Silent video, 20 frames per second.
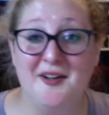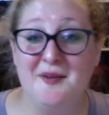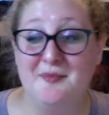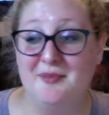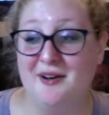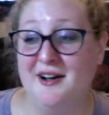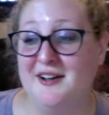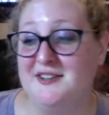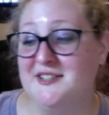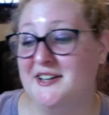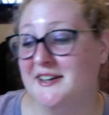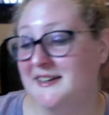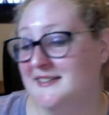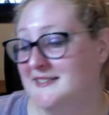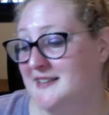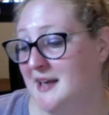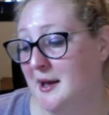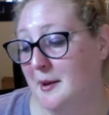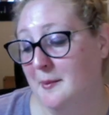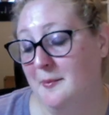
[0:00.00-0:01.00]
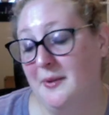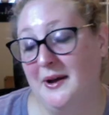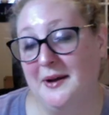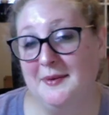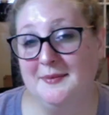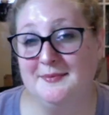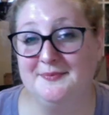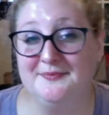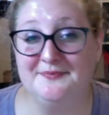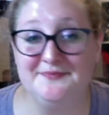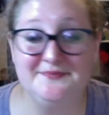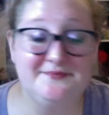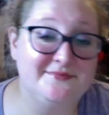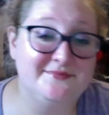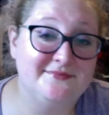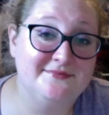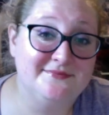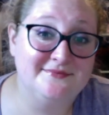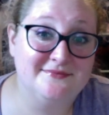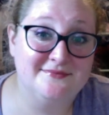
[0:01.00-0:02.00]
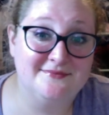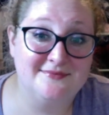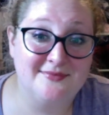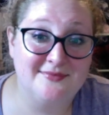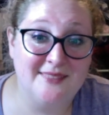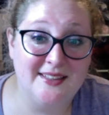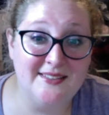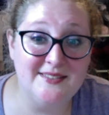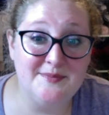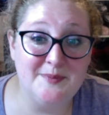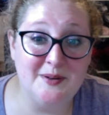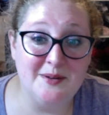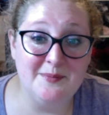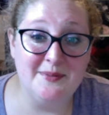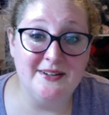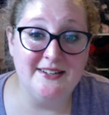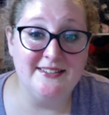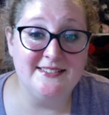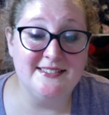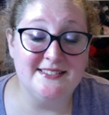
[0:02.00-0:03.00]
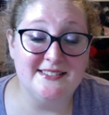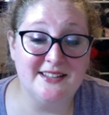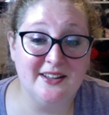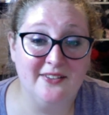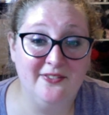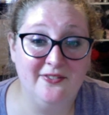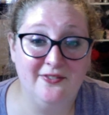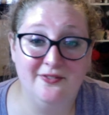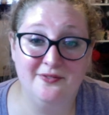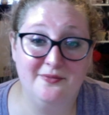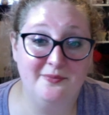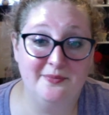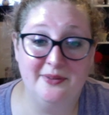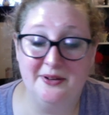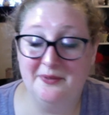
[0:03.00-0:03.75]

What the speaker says: projects, but it's been a minute since I've been